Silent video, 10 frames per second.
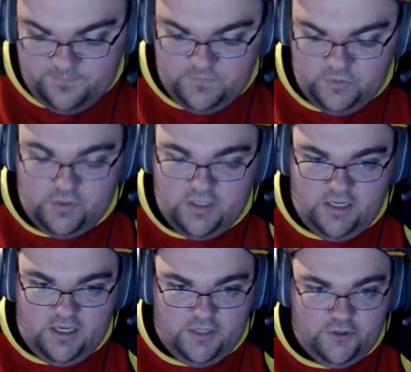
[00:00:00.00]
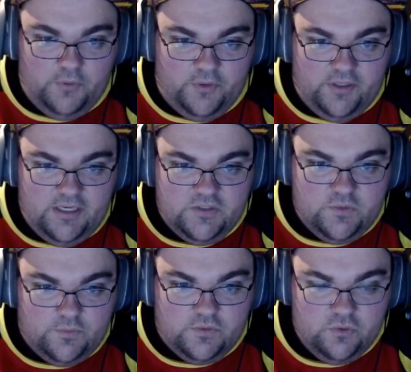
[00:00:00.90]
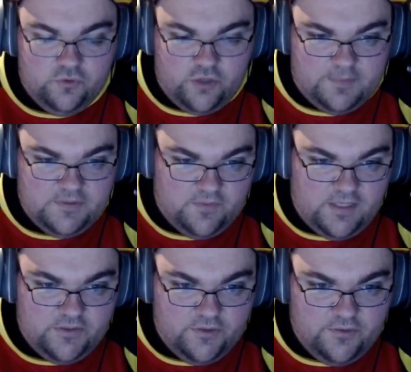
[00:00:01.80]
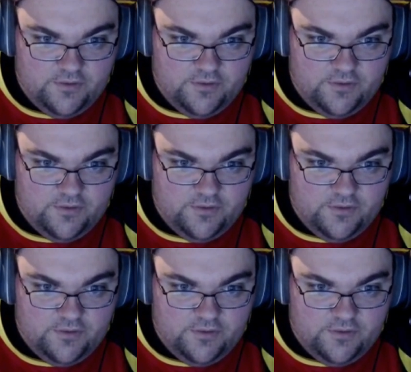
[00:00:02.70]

your opponent can't swing with 2 drops for that turn,